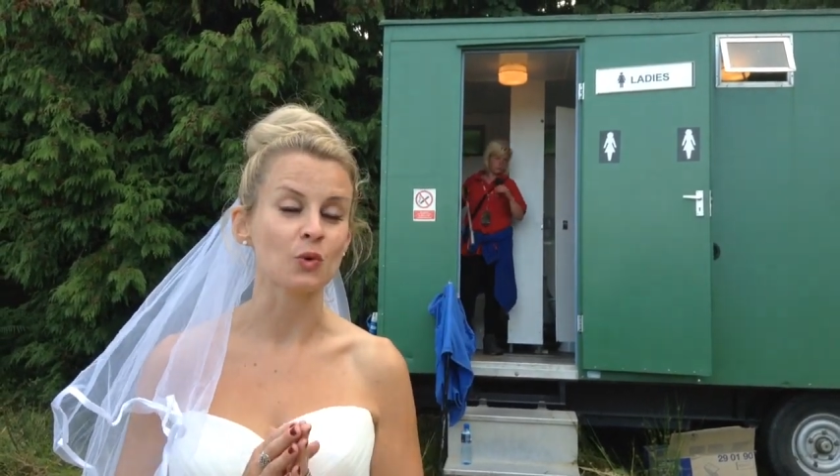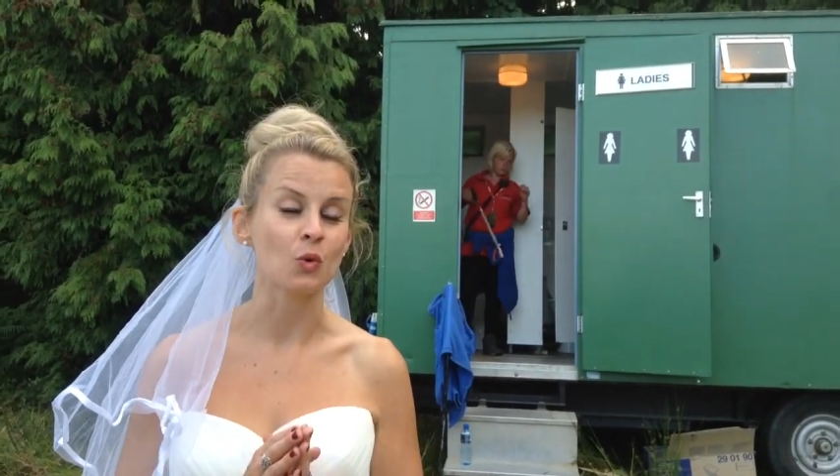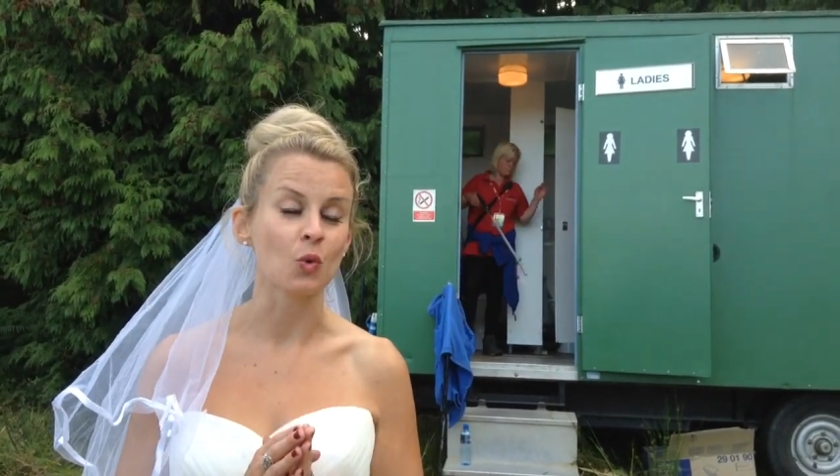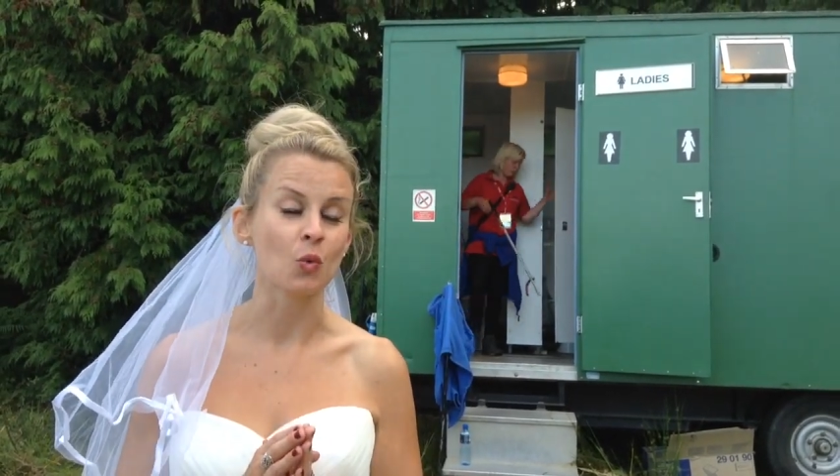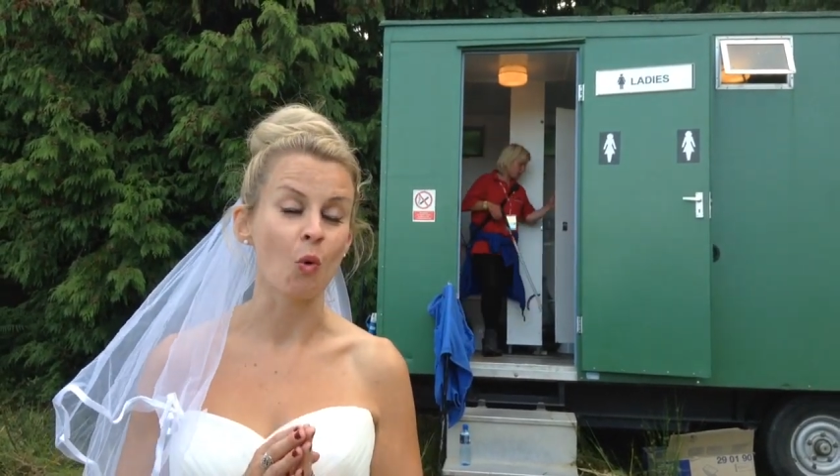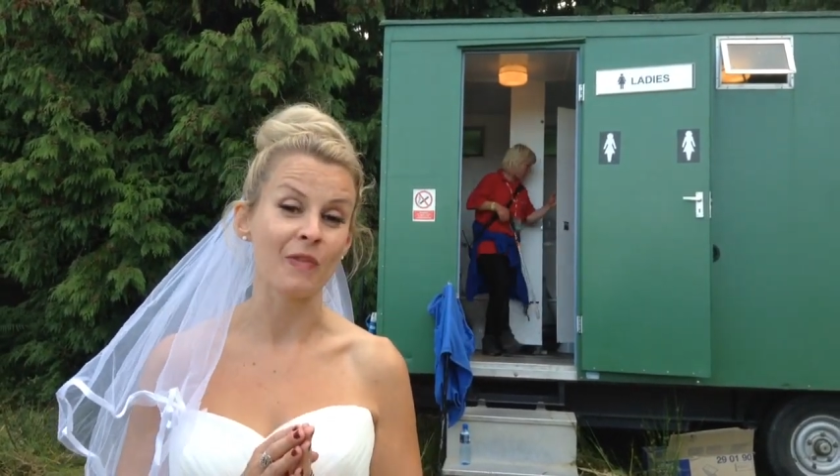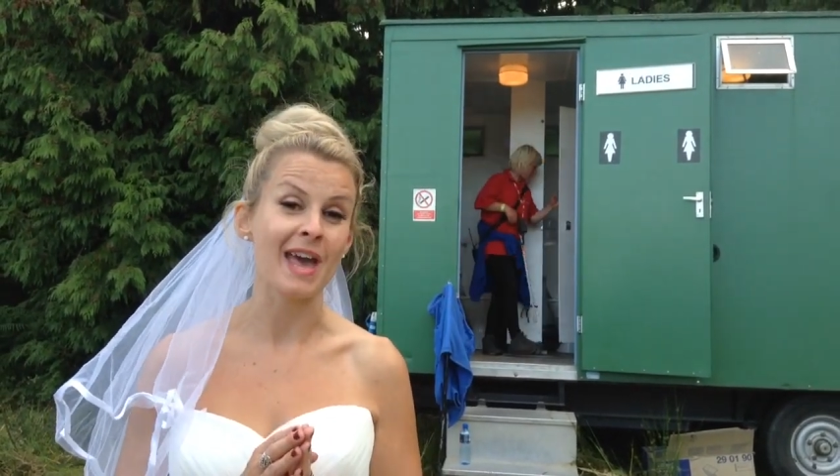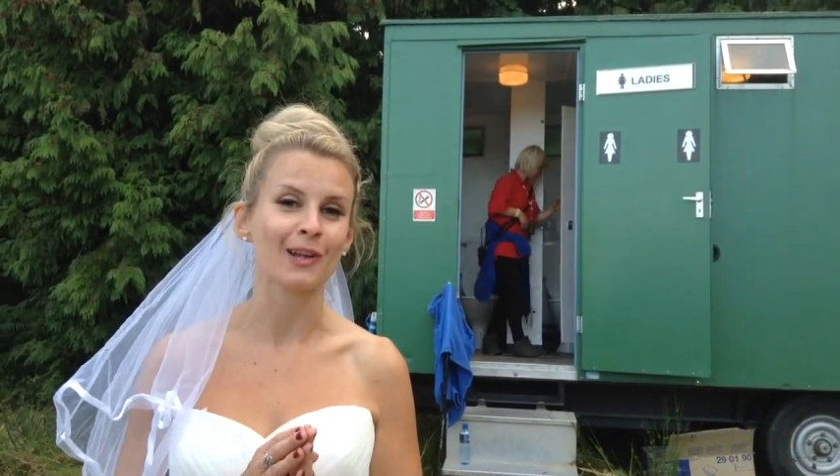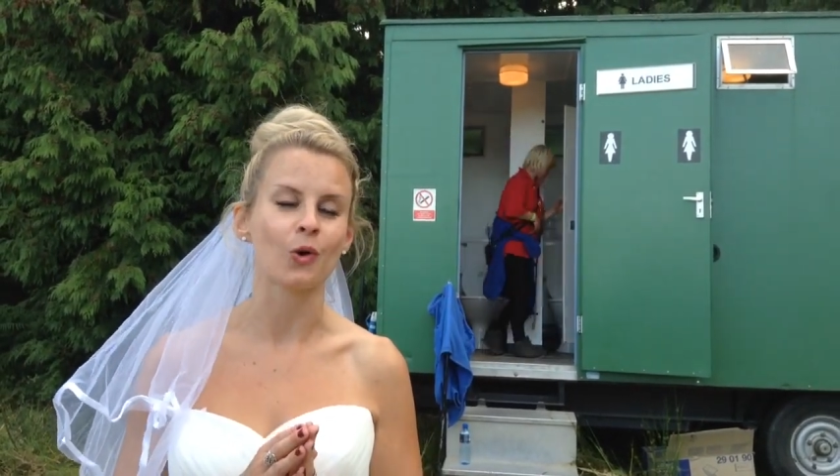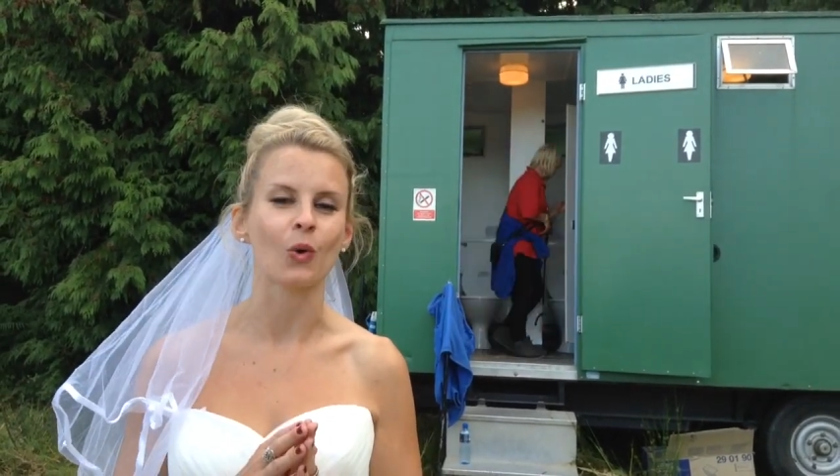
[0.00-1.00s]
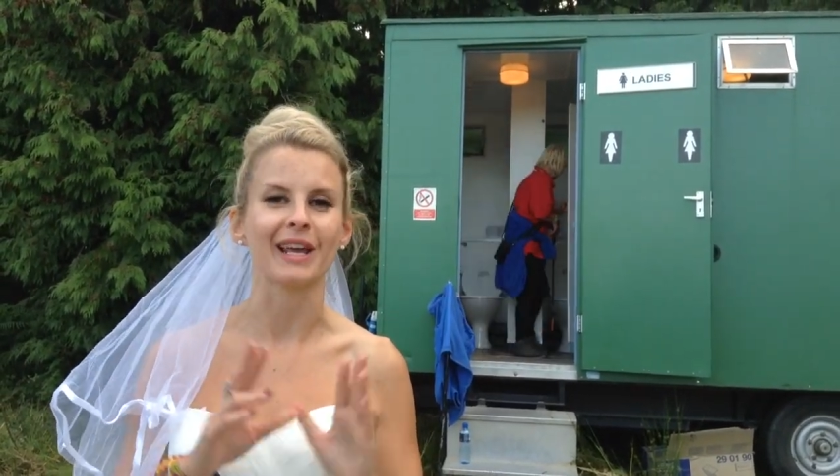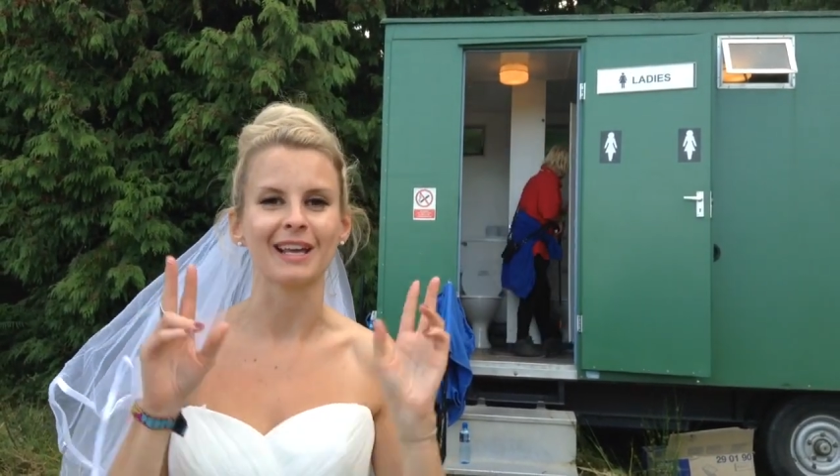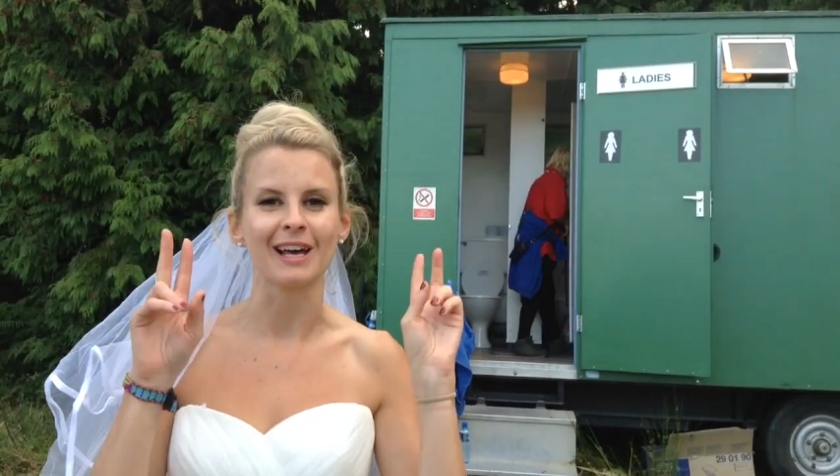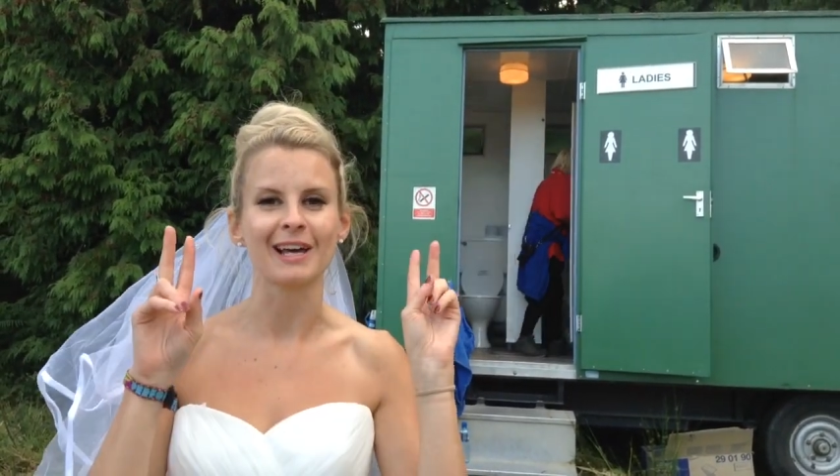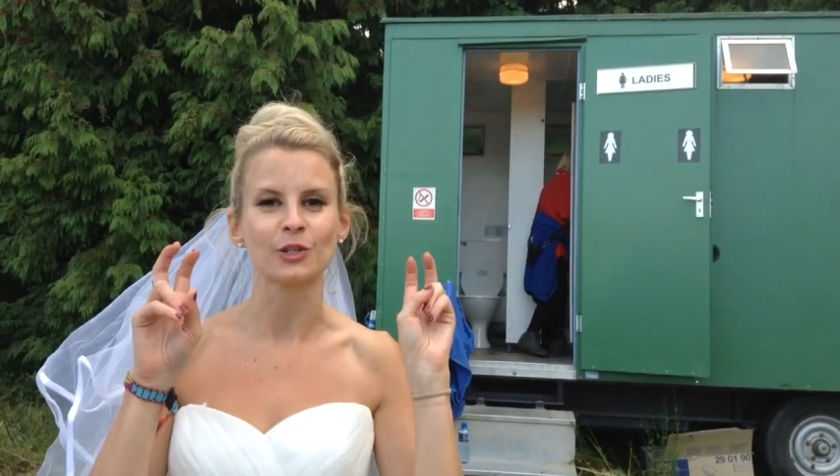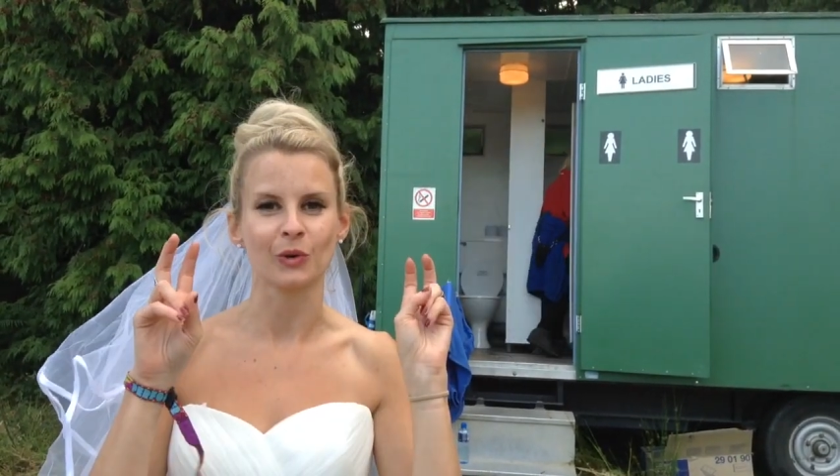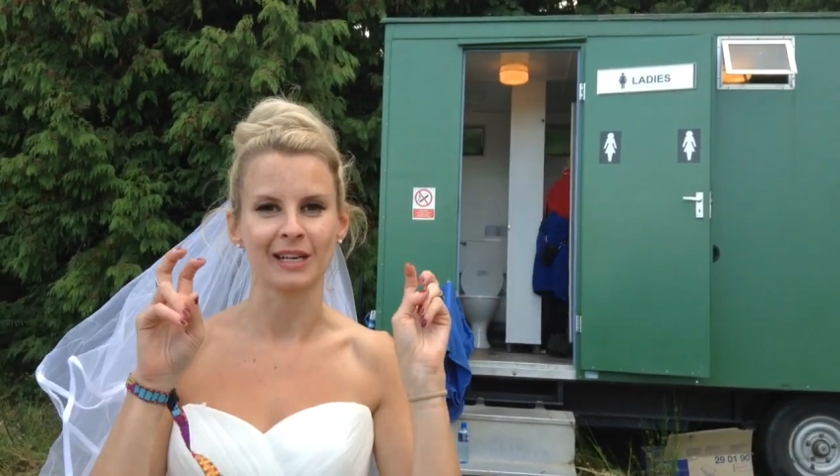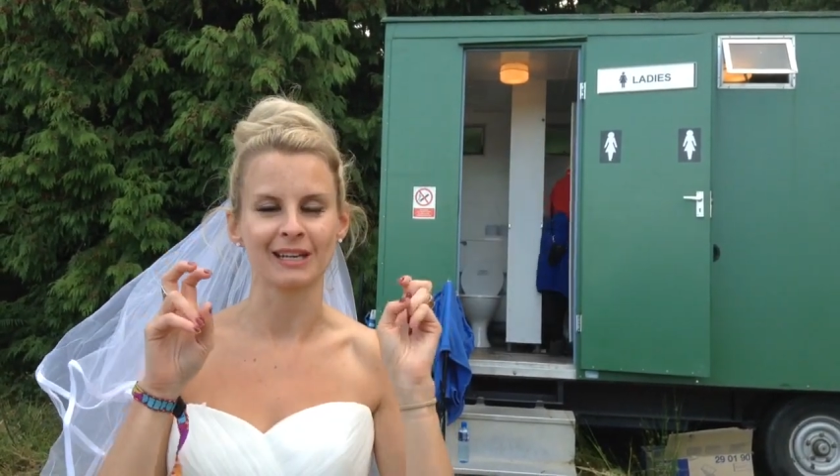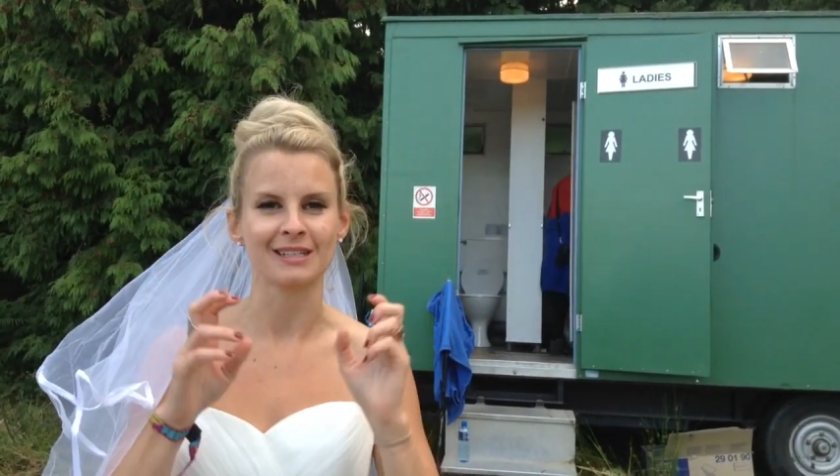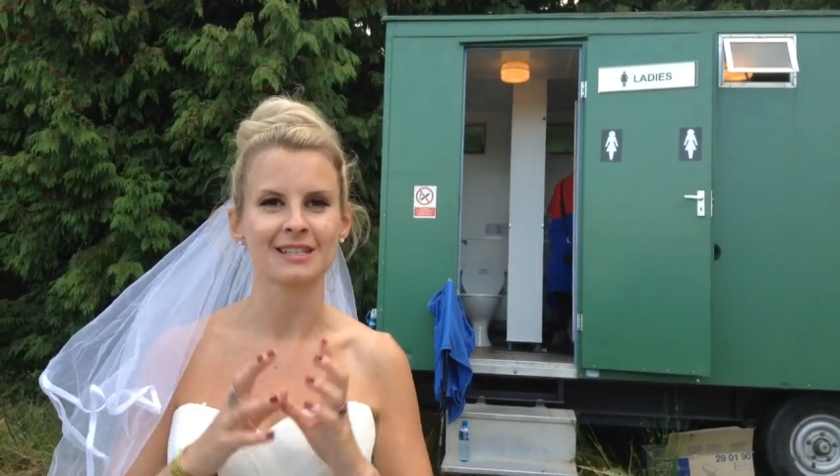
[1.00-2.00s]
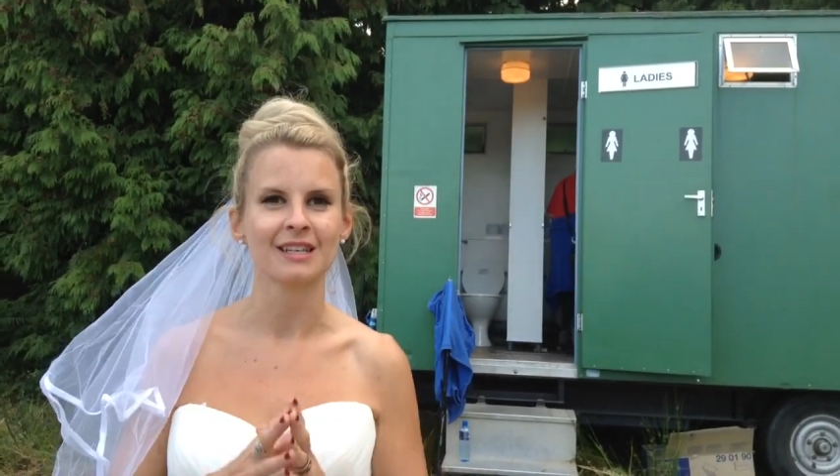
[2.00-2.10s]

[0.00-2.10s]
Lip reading: what they're calling a toilet.